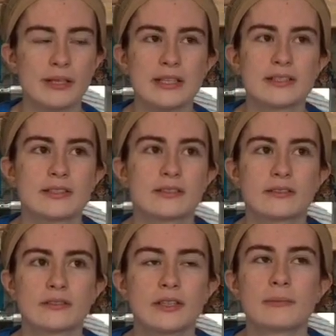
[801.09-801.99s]
It's
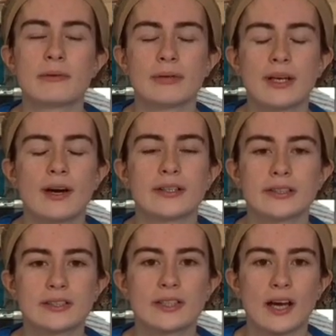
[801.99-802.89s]
going to be really hard to
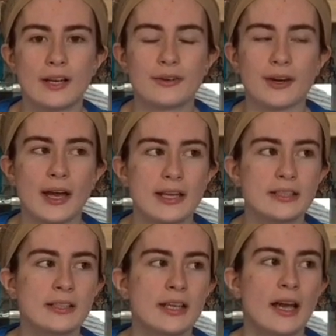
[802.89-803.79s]
style it on your head
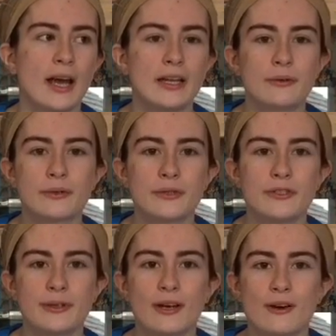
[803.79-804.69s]
and it will cause
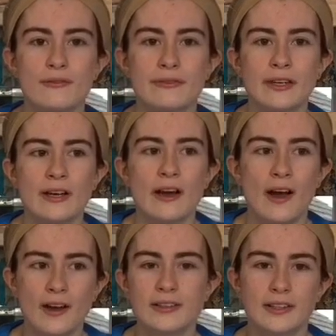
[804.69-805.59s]
you a lot of
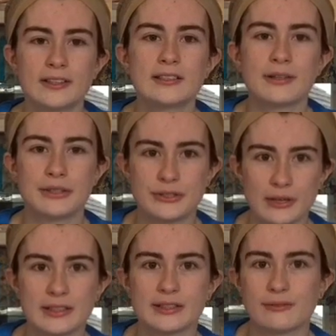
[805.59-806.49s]
unnecessary
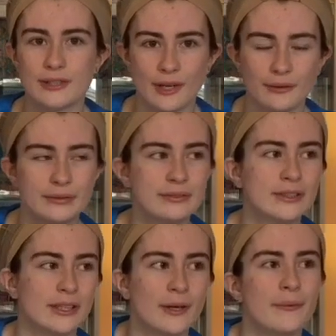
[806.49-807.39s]
stress if you don't,
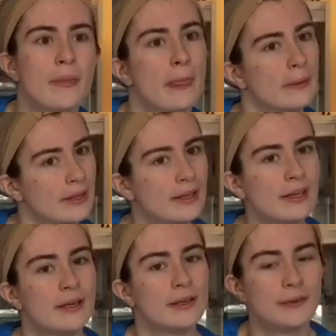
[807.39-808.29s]
so
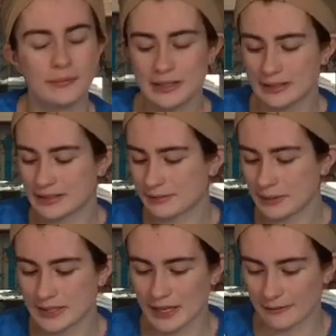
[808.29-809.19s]
please
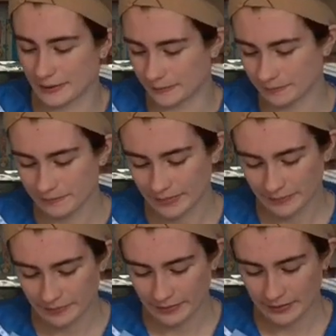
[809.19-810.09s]
get one.
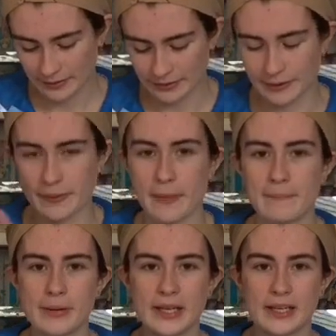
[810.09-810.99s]
Also,
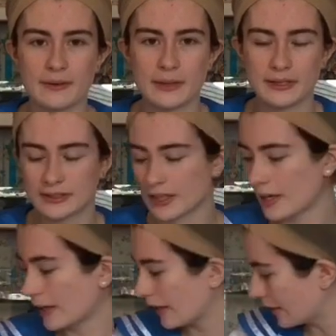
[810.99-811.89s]
pin it when you're
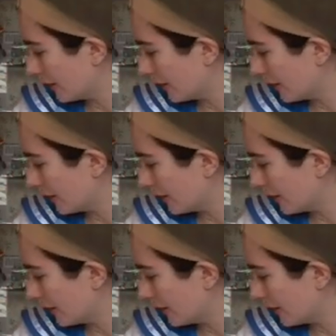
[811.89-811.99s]
styling it.